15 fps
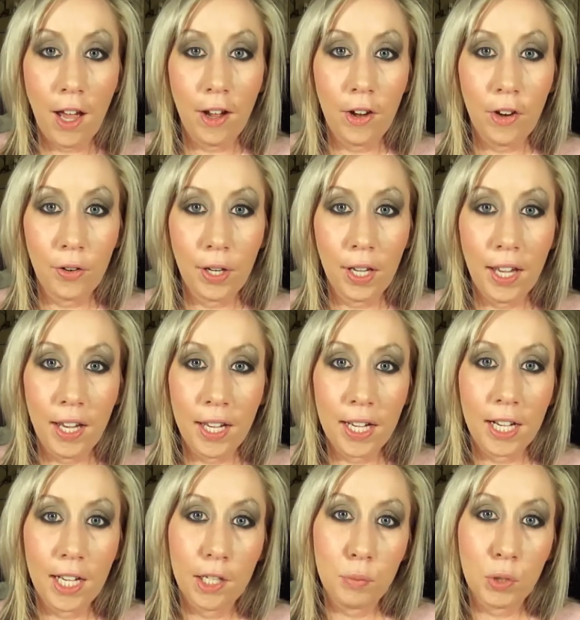Okay,
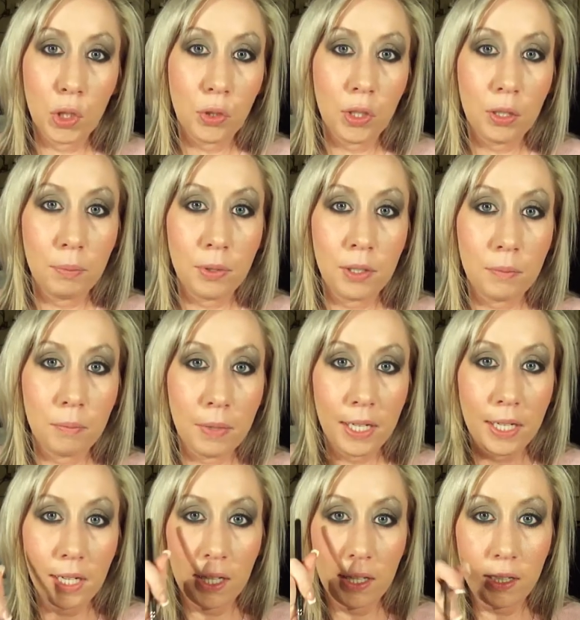I'm going to put
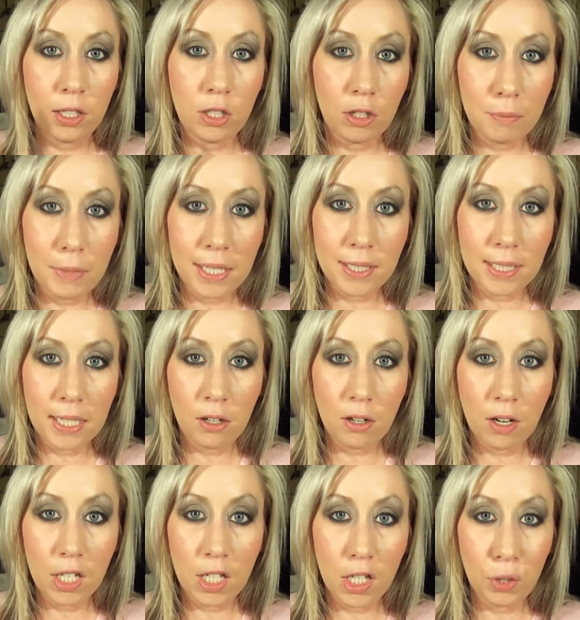my eyeliner and mascara
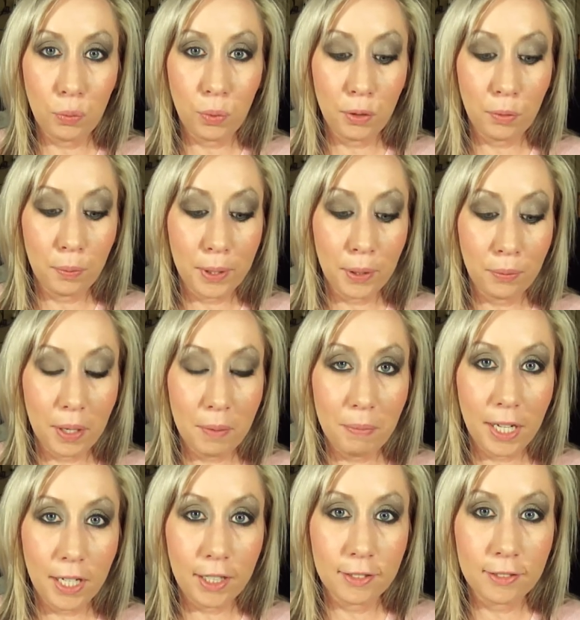on, and we'll be right
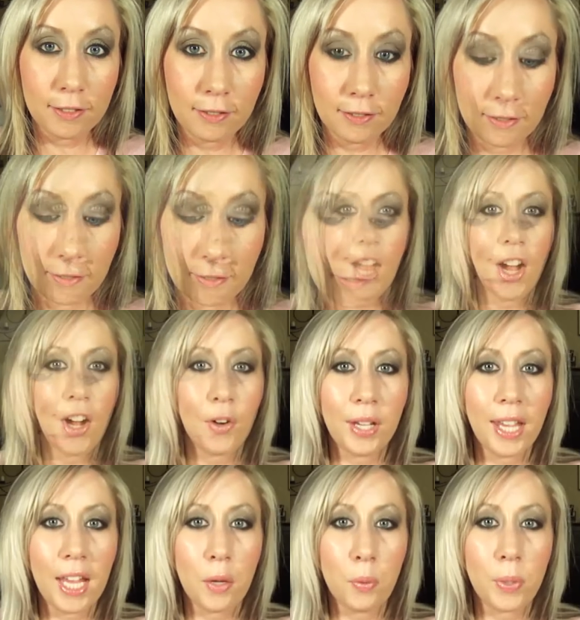back.
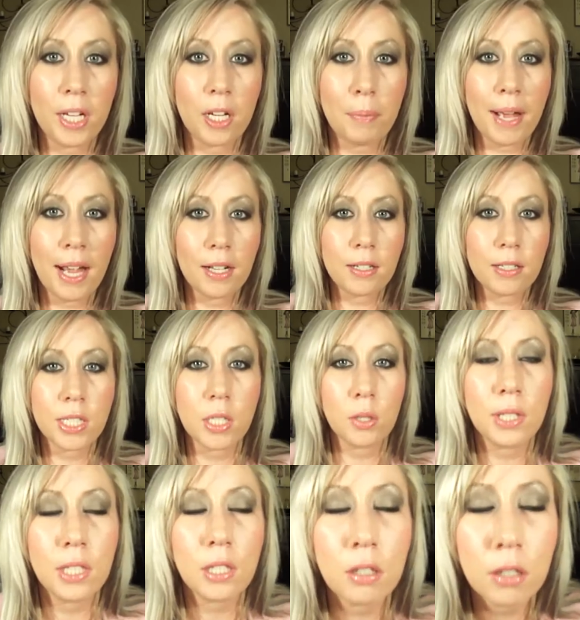Okay, we are back, so
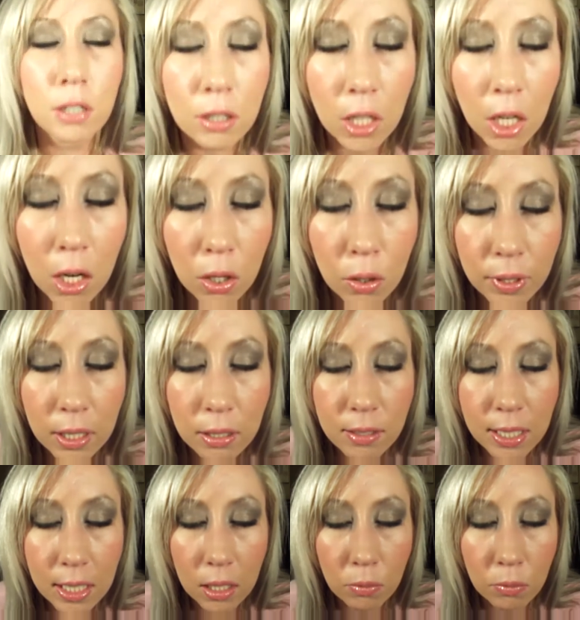here you go.
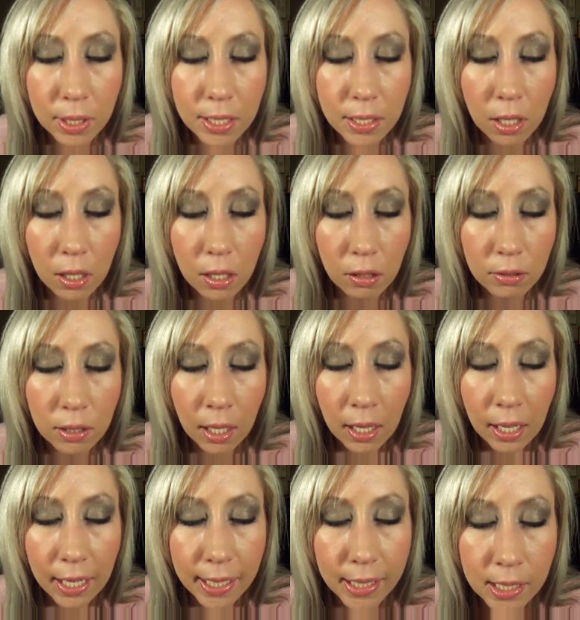Here's the end result.
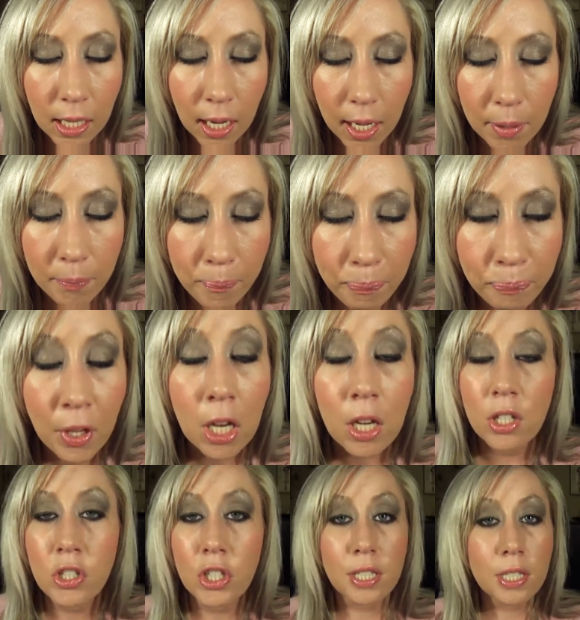It's
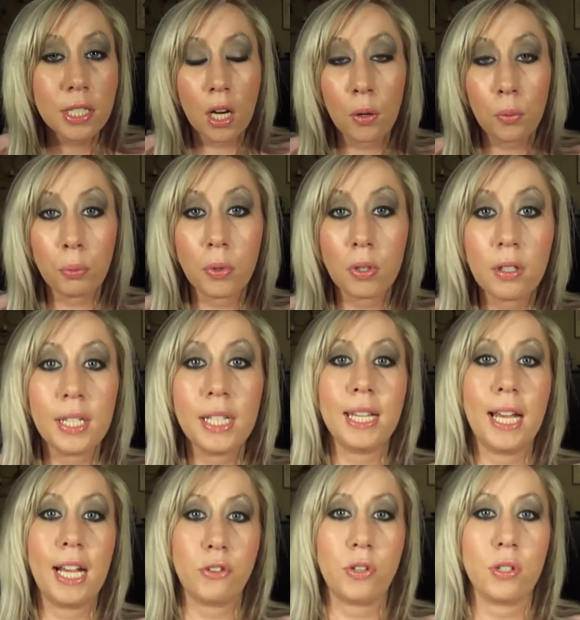just a really
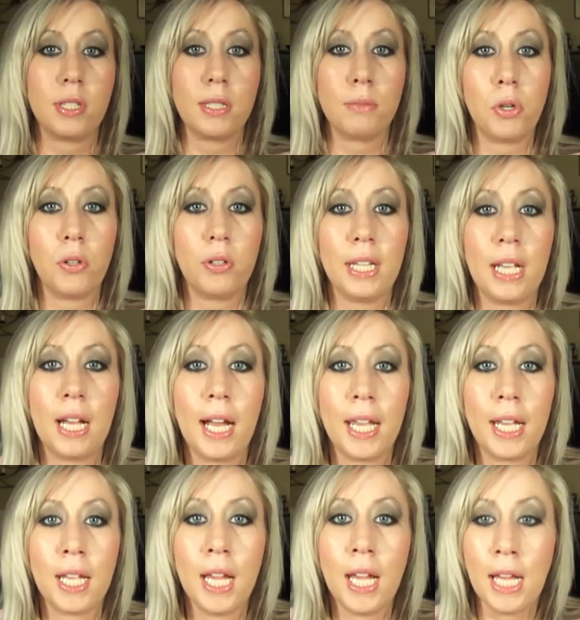natural smoky
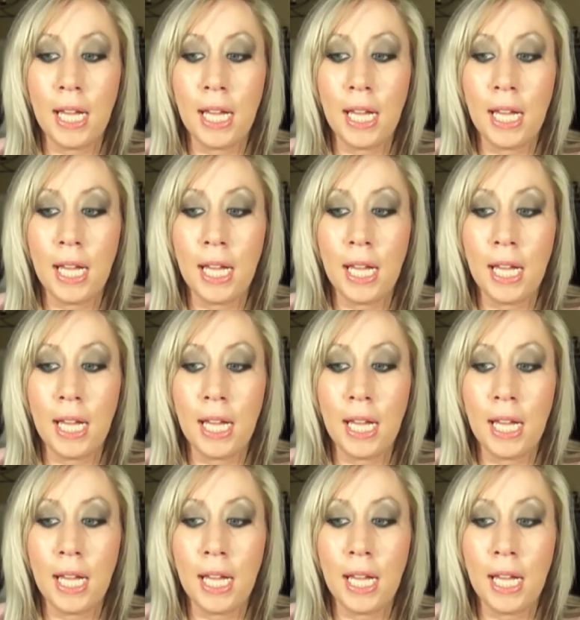eye.